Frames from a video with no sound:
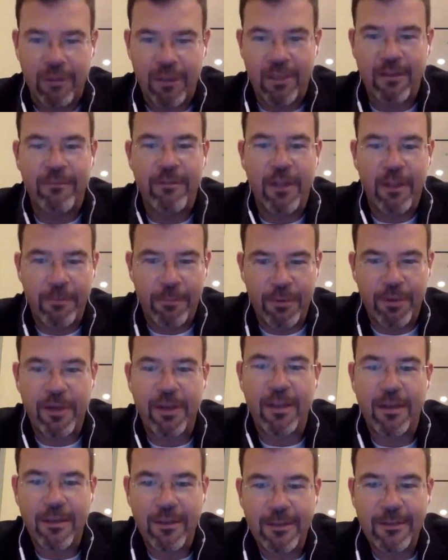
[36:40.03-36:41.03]
the developer
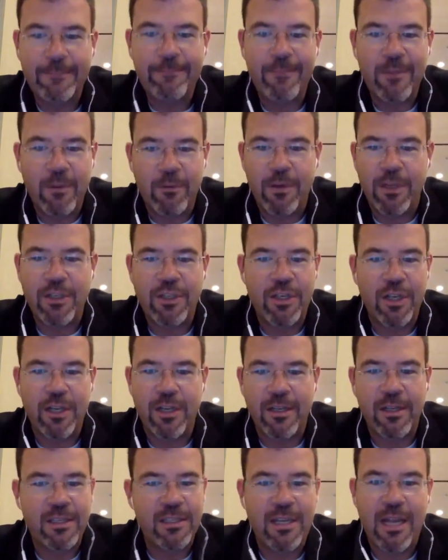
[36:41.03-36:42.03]
did, which
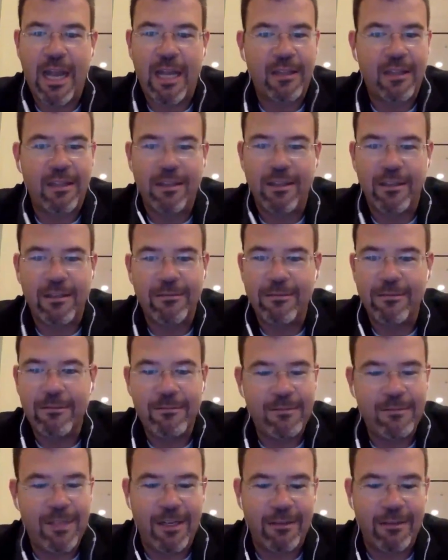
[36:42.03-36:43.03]
is not the,
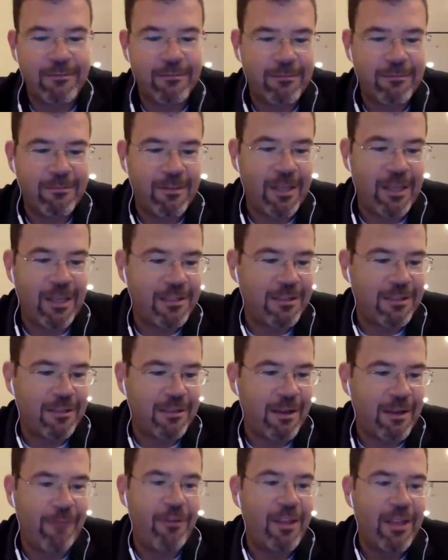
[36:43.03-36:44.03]
that's
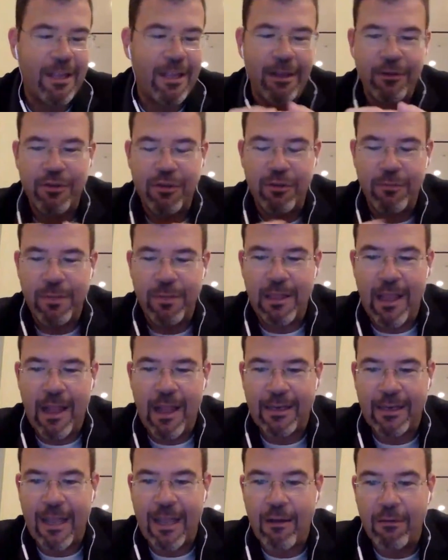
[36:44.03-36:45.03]
everything else should be
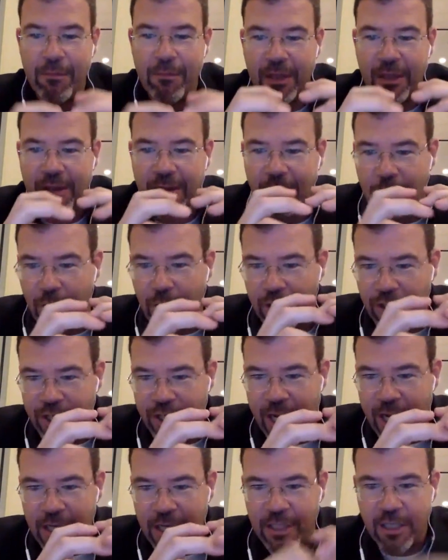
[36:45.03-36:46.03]
locked down, but the one
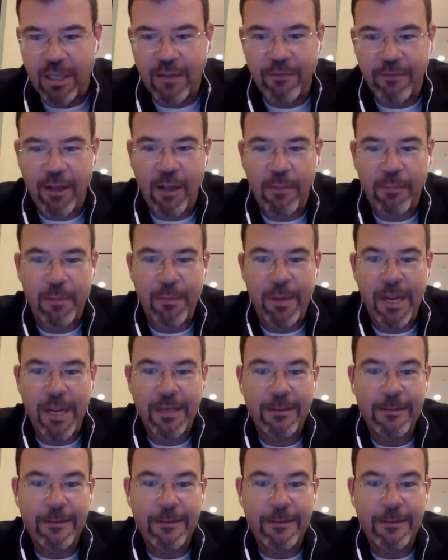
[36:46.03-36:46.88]
change the developer made.